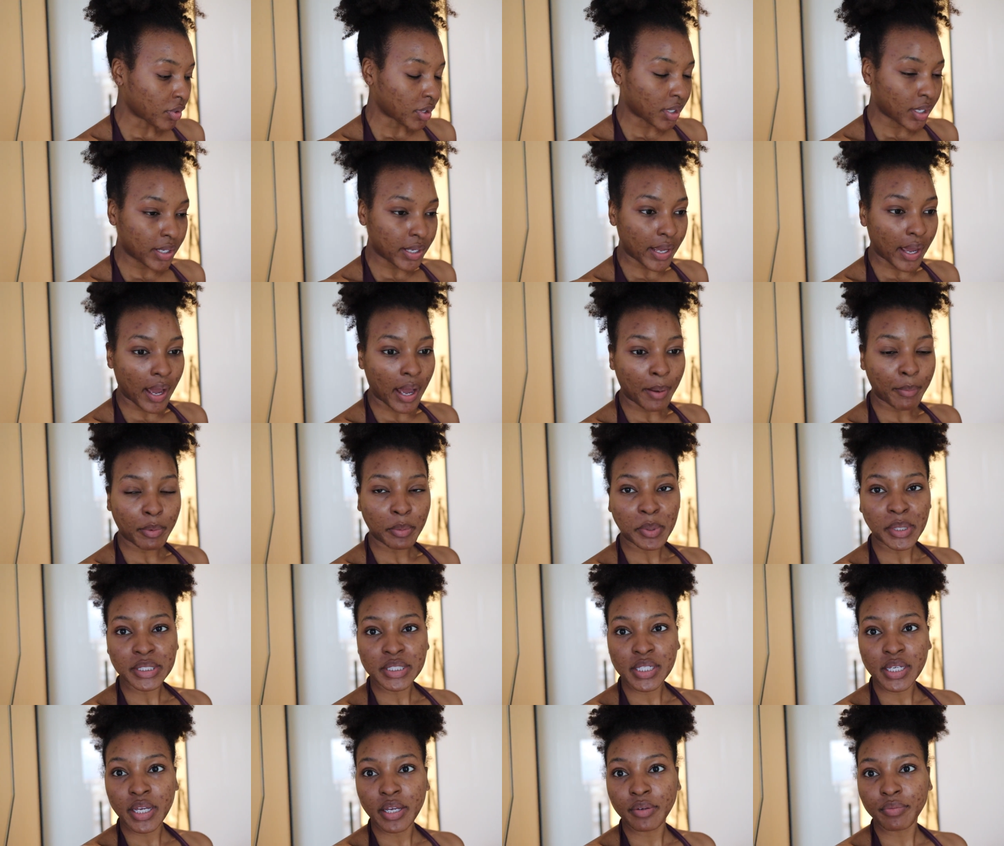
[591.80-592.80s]
yeah i'm about
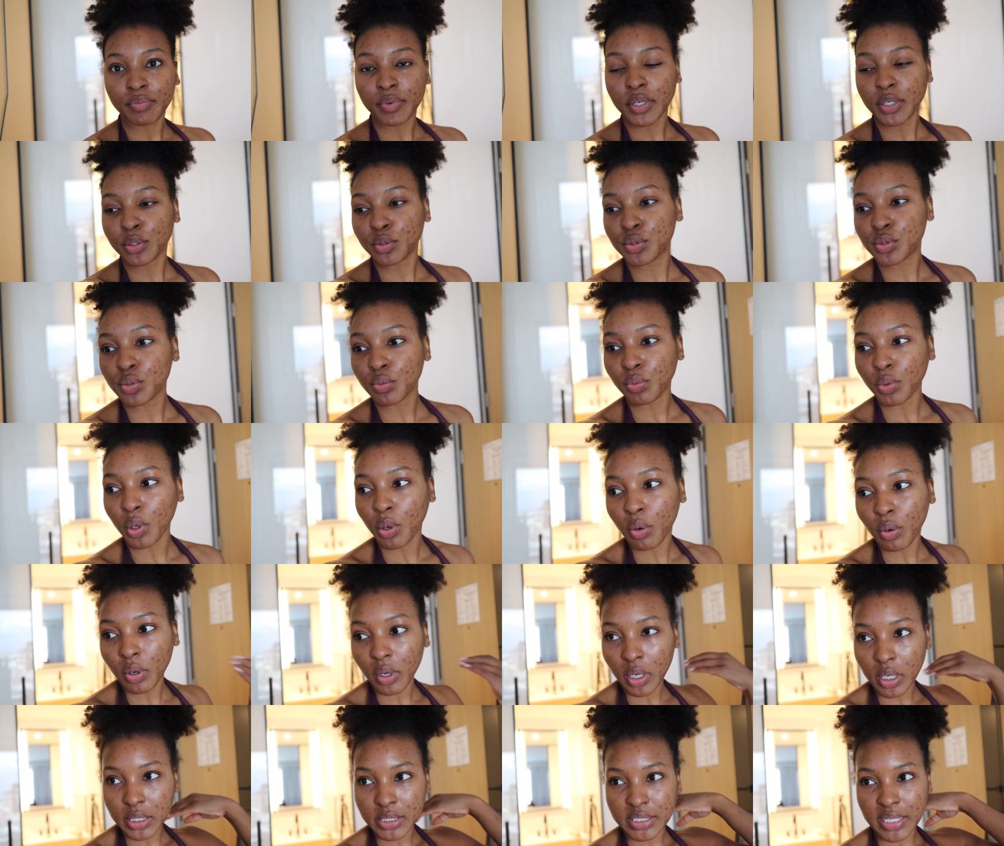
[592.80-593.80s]
to get ready to
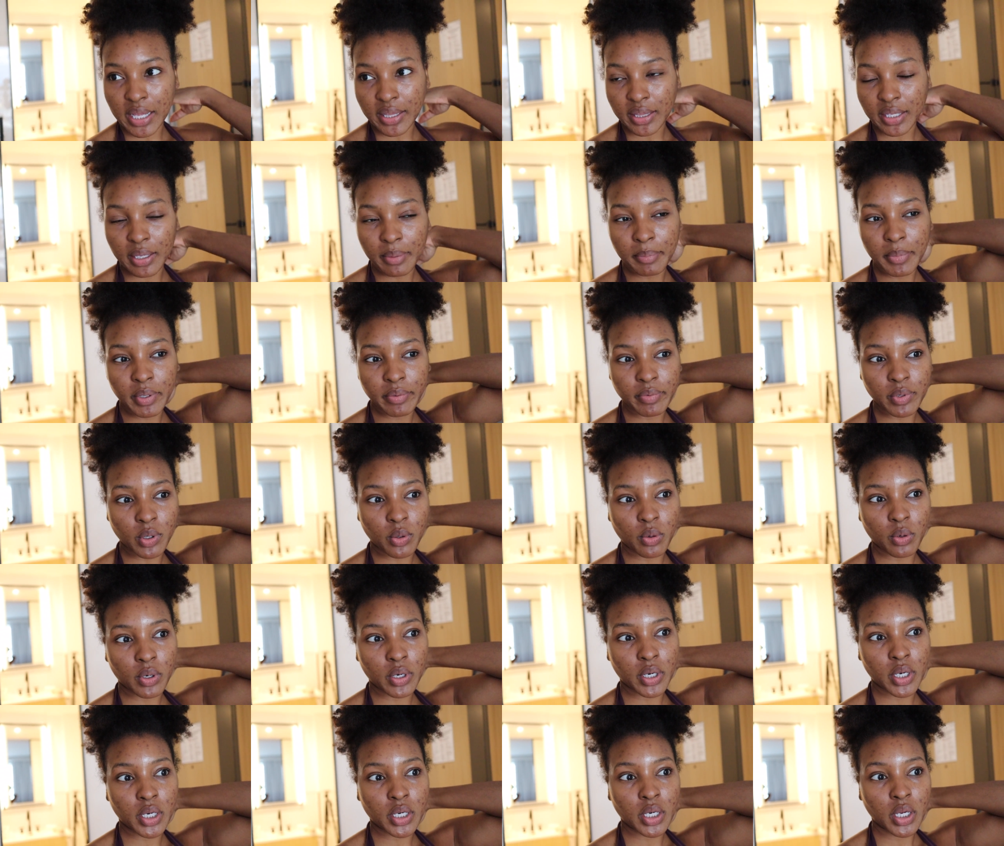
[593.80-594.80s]
record because i think i'm gonna
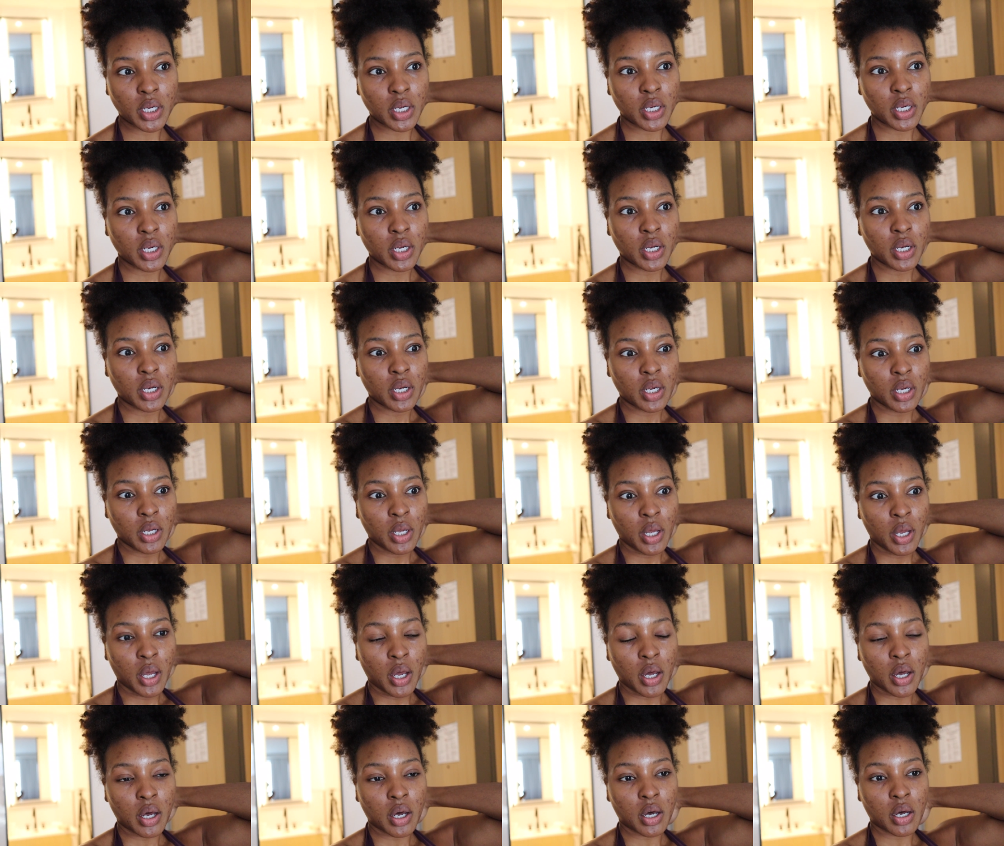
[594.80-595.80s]
record
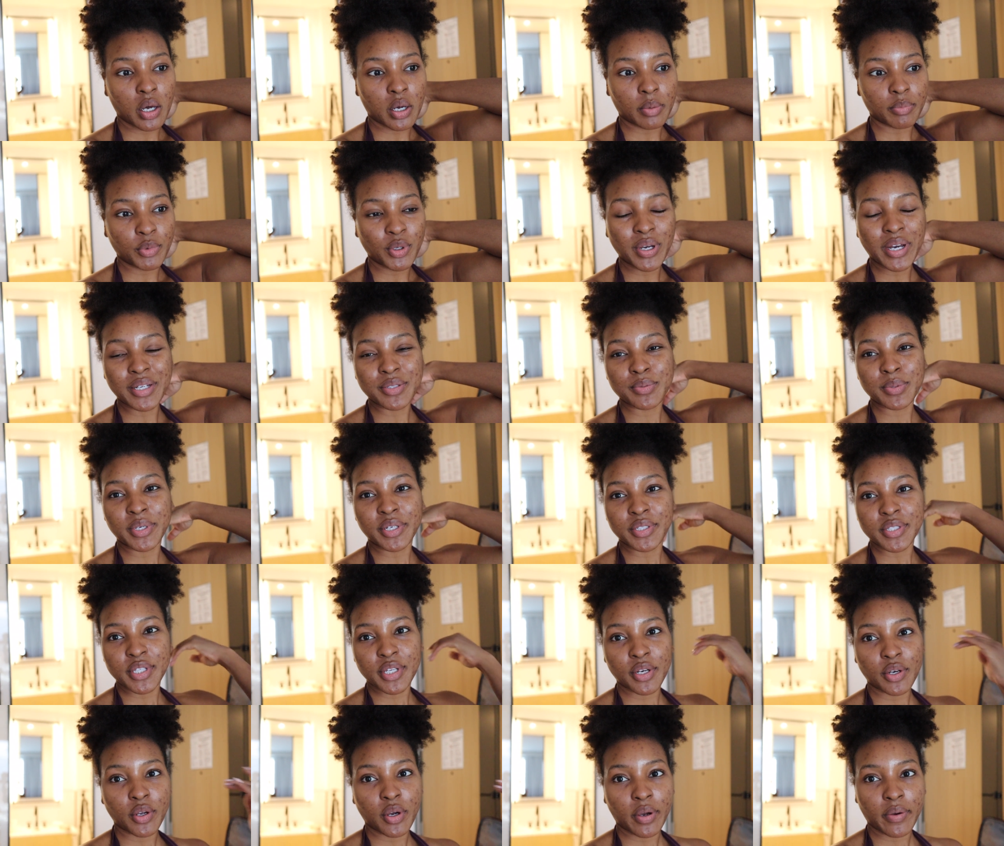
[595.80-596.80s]
um, you guys would have
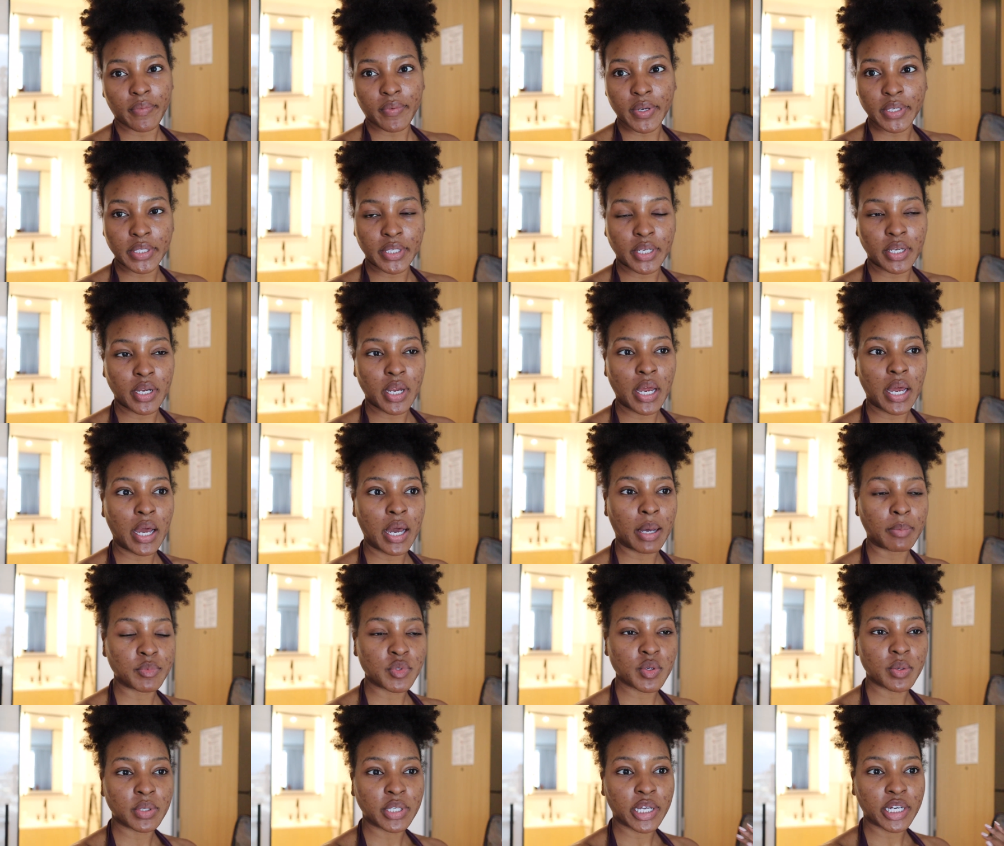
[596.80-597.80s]
seen it already i'm
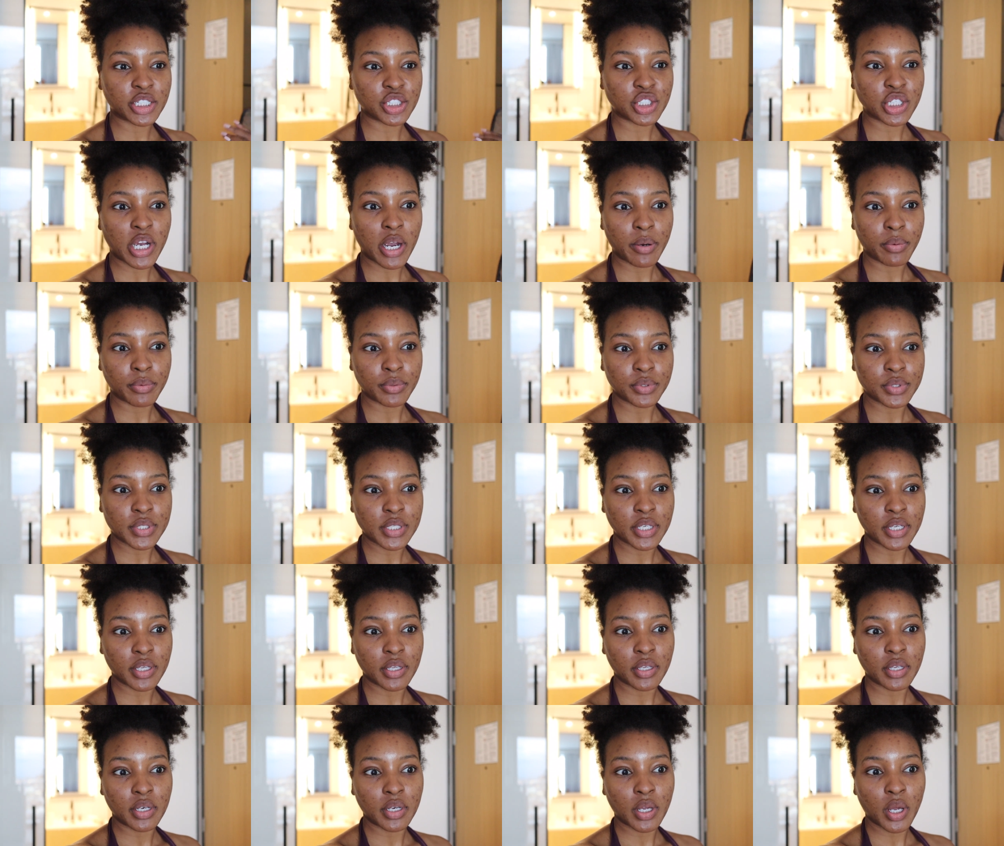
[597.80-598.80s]
doing like a shower
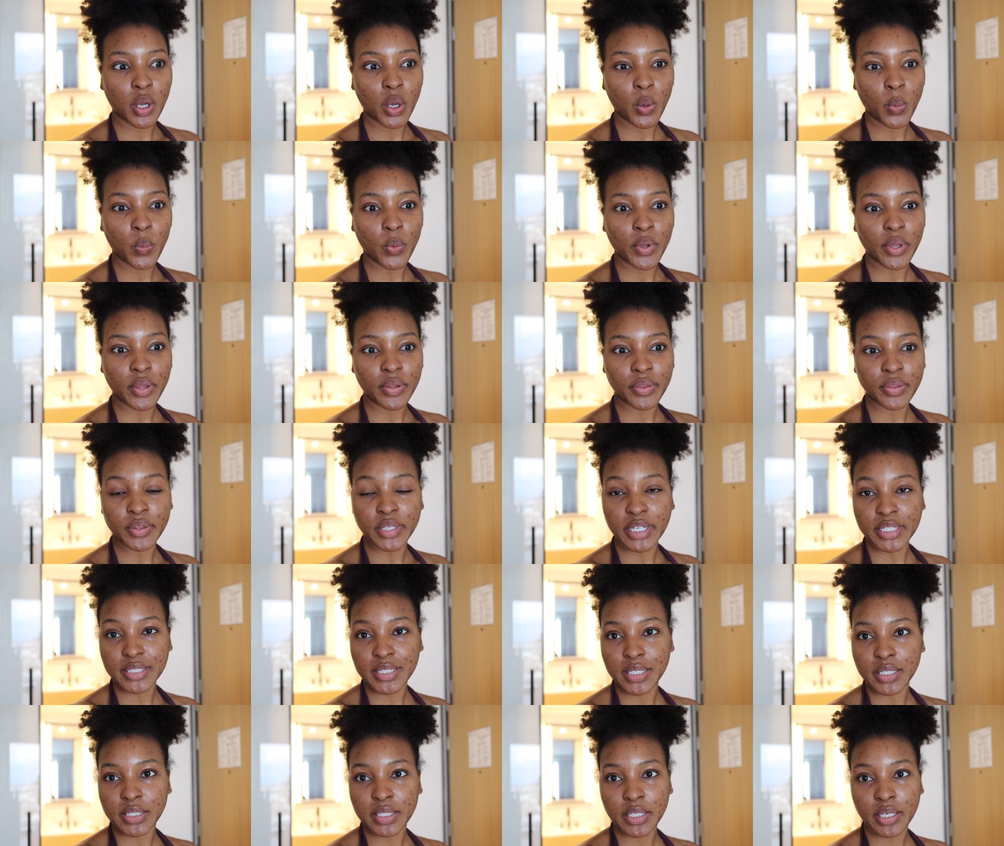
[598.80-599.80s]
routine with
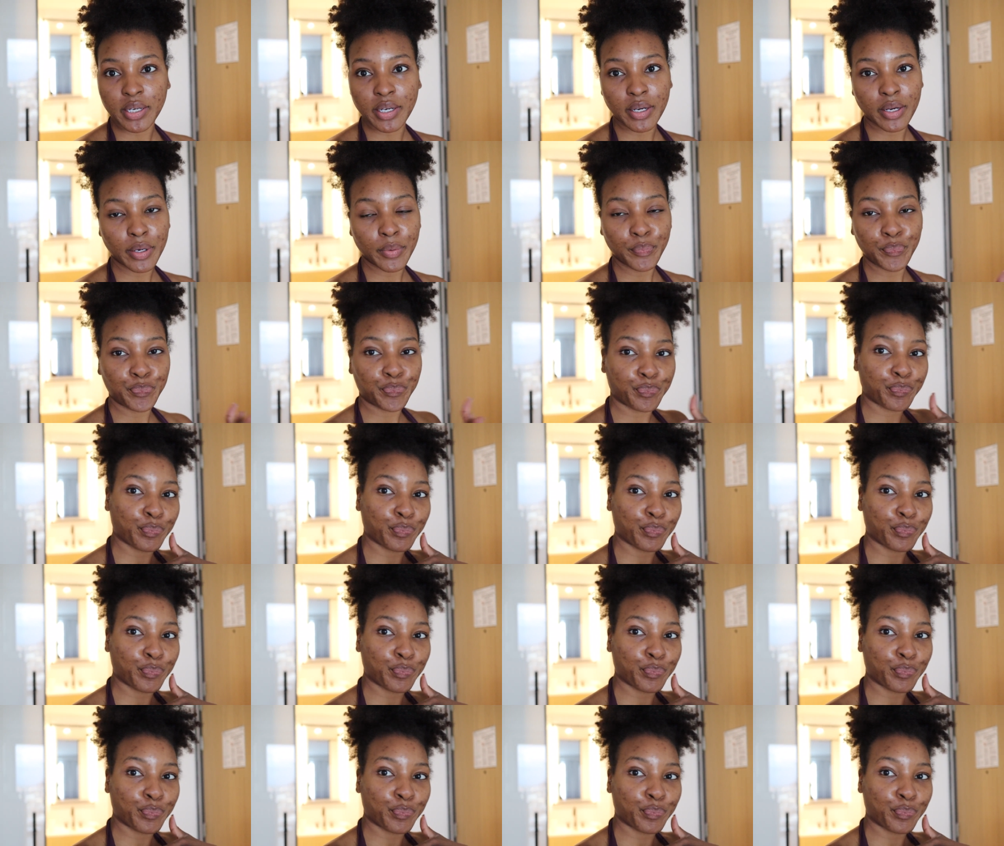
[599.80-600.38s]
necessaire